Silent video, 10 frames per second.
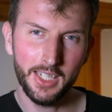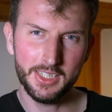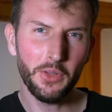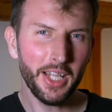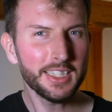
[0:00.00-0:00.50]

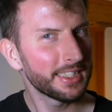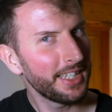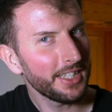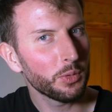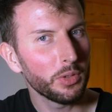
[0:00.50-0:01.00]
And so
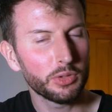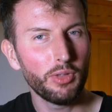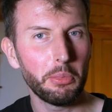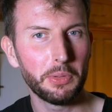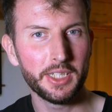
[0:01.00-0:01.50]
that's what's
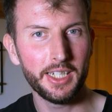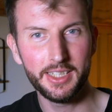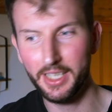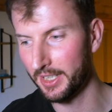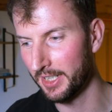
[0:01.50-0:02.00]

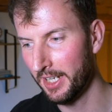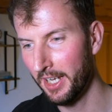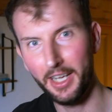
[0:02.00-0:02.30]
representing